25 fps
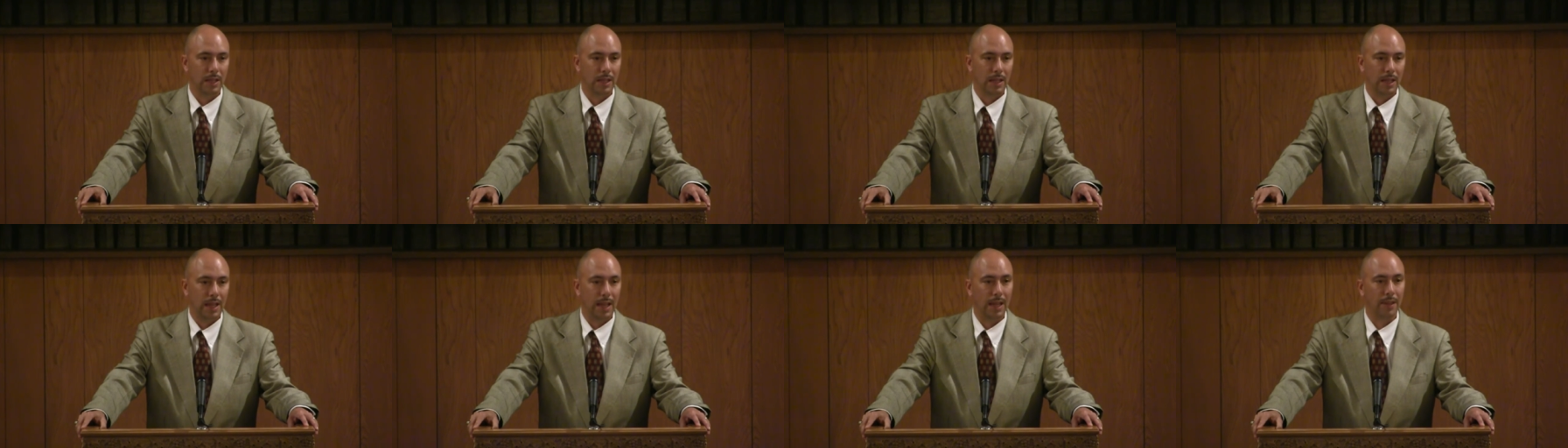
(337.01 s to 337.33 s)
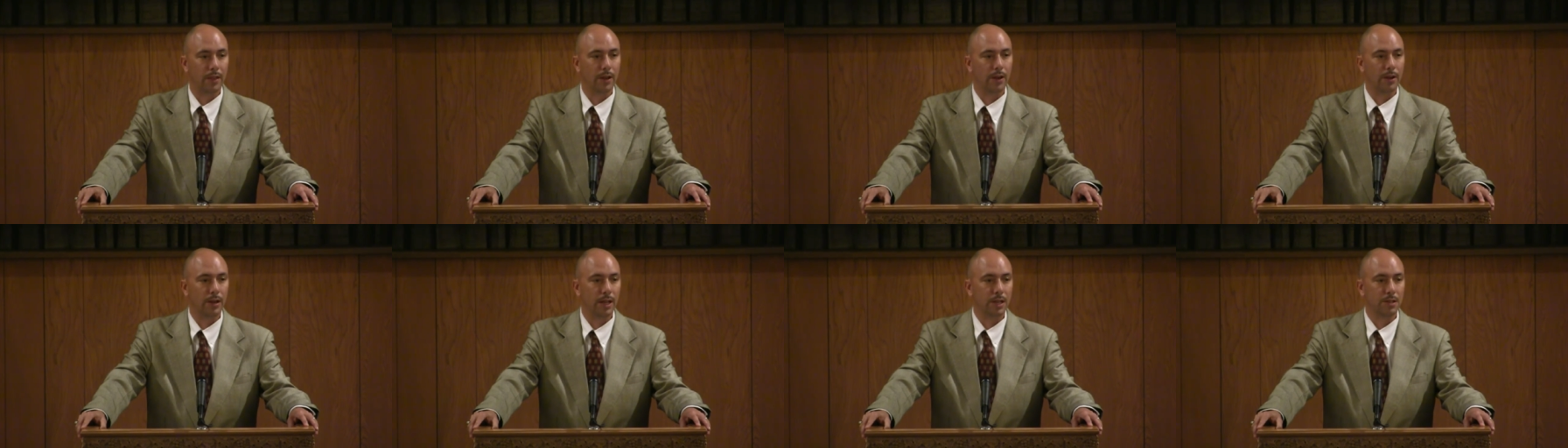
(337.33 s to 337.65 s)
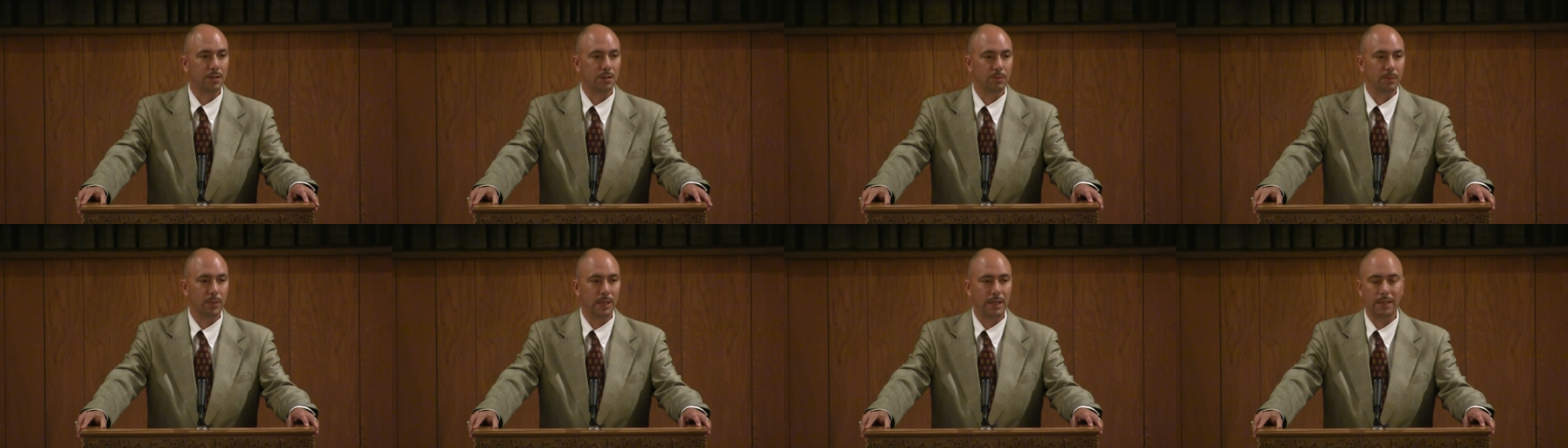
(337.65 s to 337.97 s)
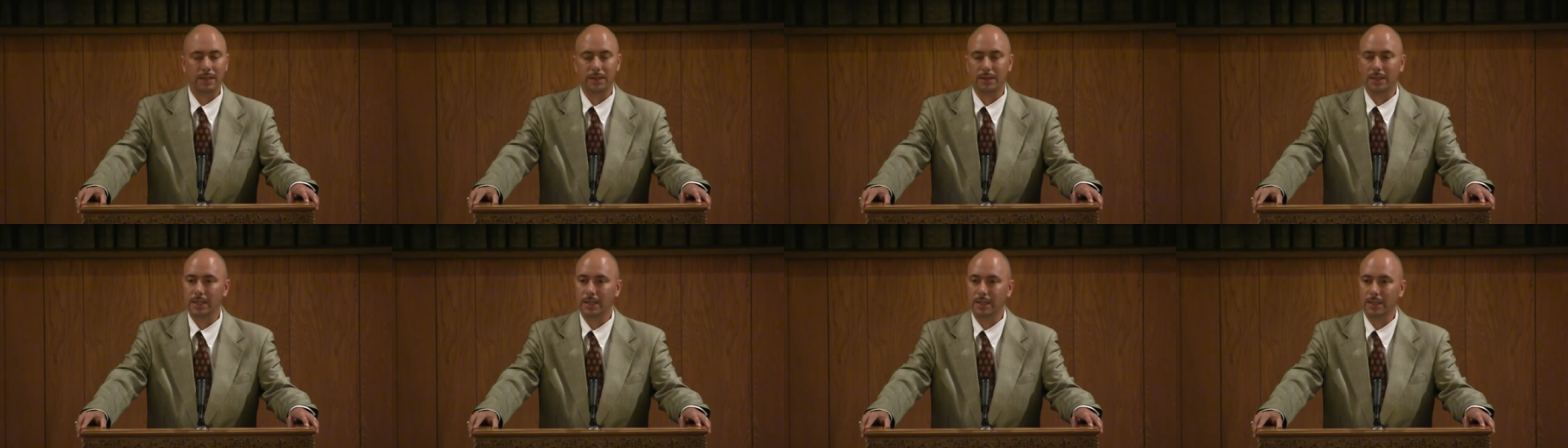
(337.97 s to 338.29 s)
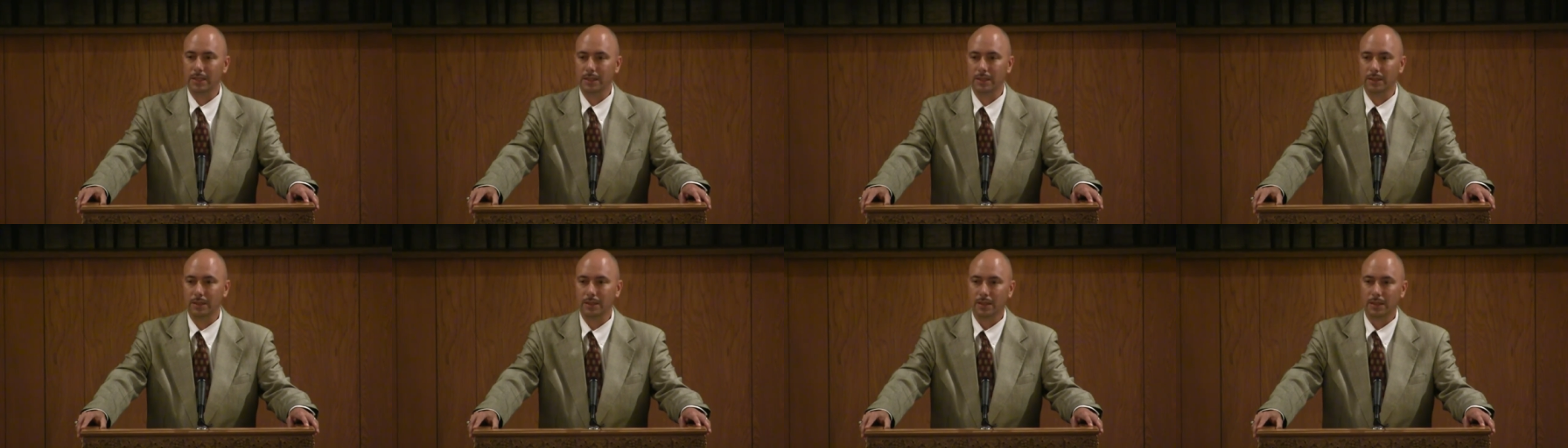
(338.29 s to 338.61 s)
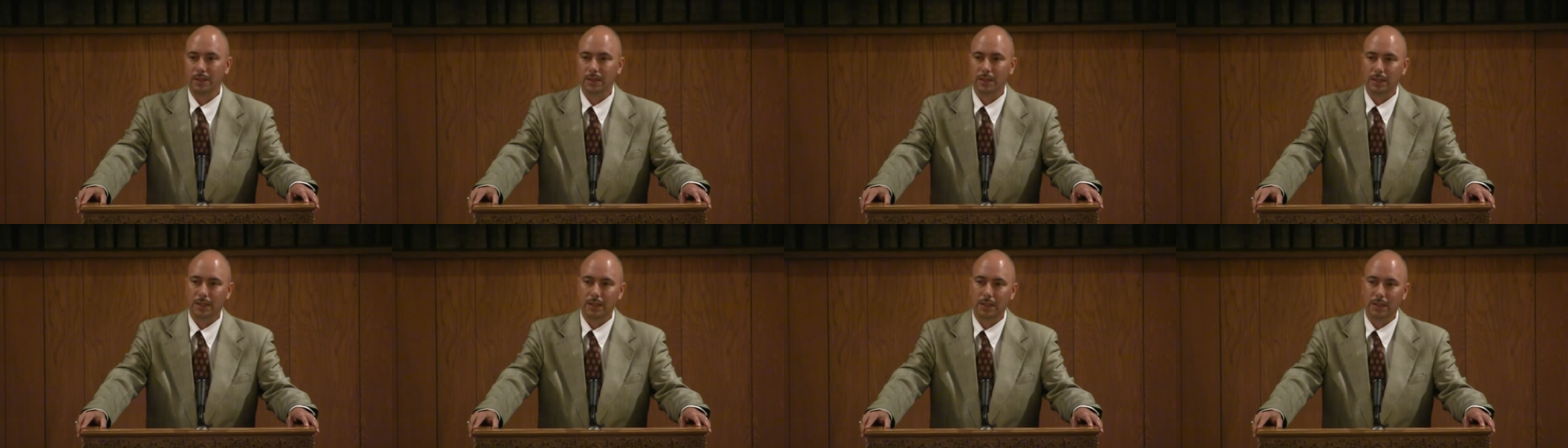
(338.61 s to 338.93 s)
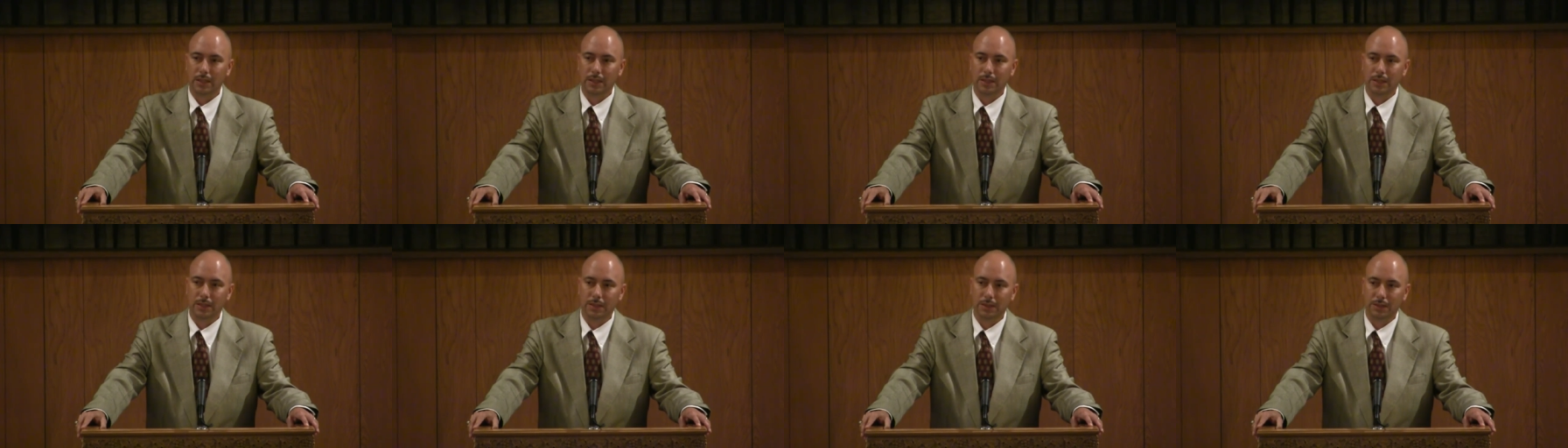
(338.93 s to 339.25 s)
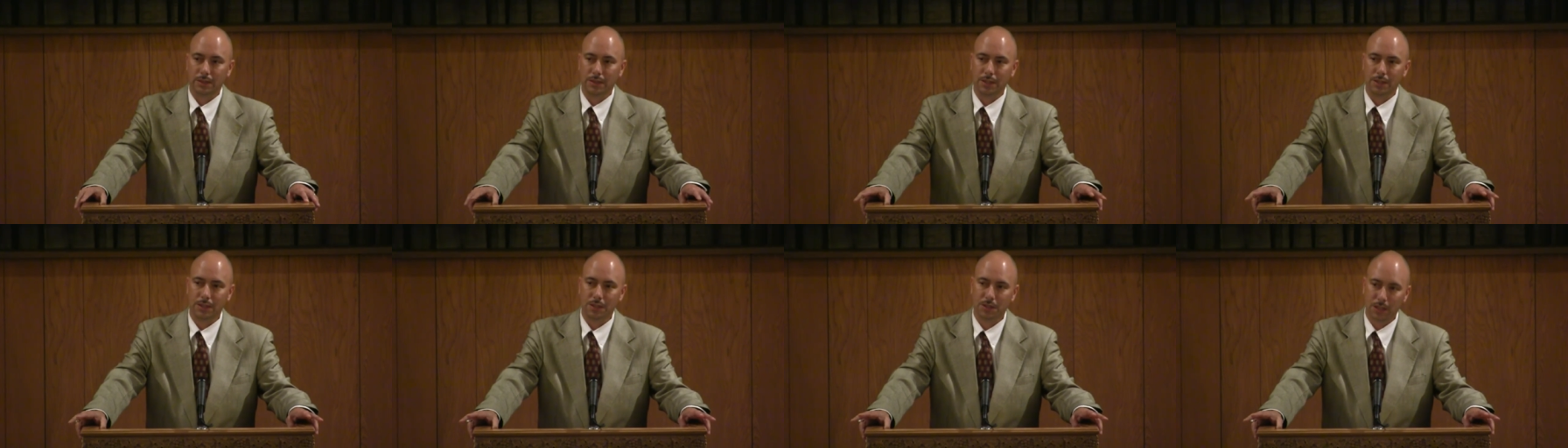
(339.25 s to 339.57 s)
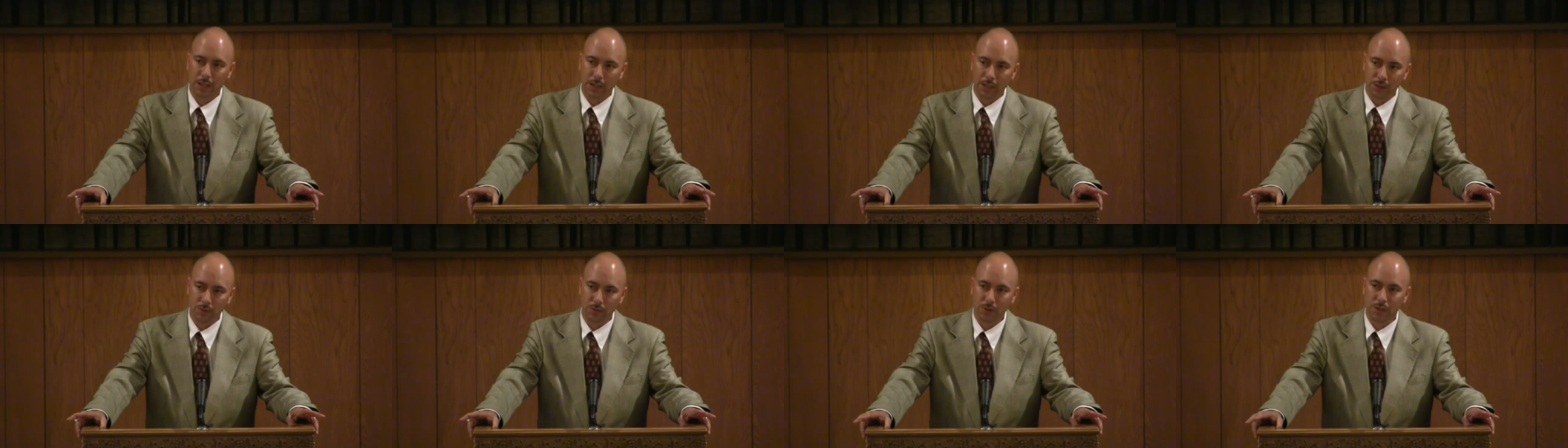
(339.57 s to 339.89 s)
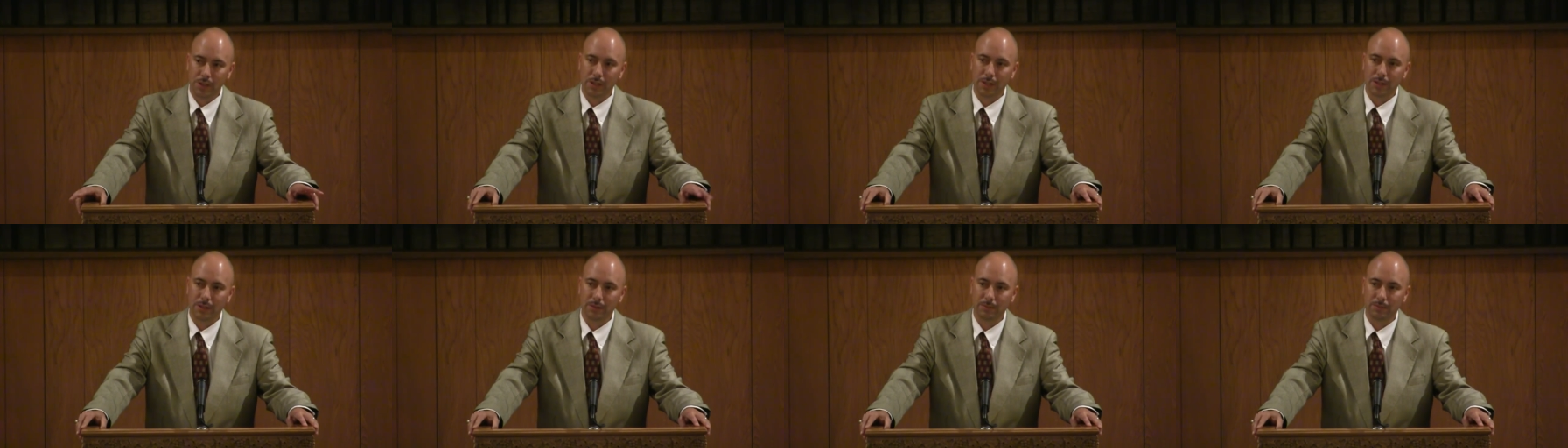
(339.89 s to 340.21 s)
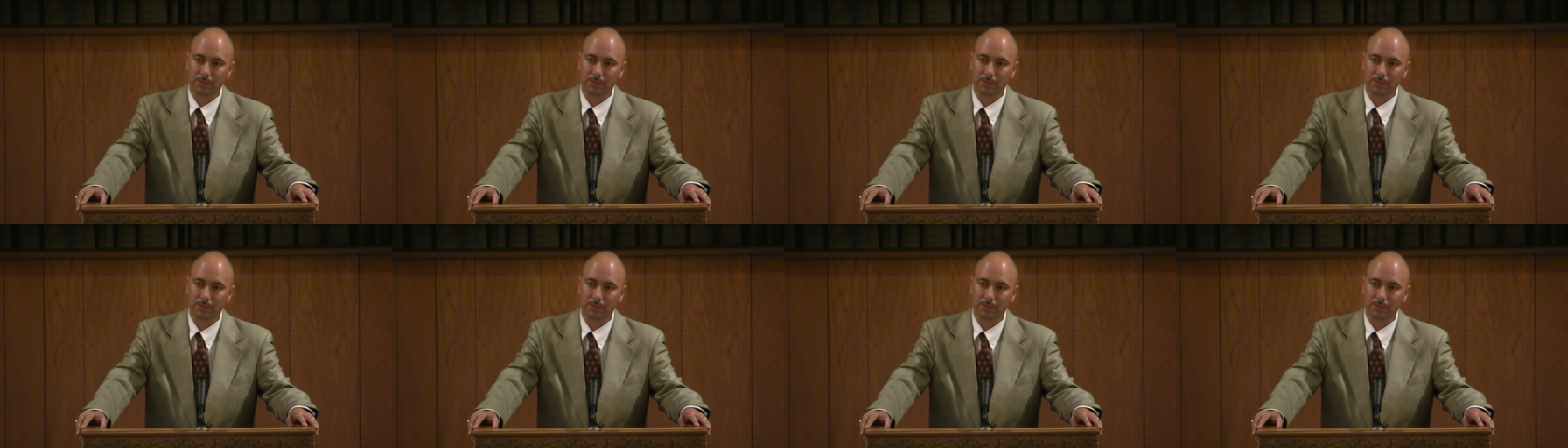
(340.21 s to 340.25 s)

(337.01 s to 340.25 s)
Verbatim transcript: And there needs to be the uh, distinguishing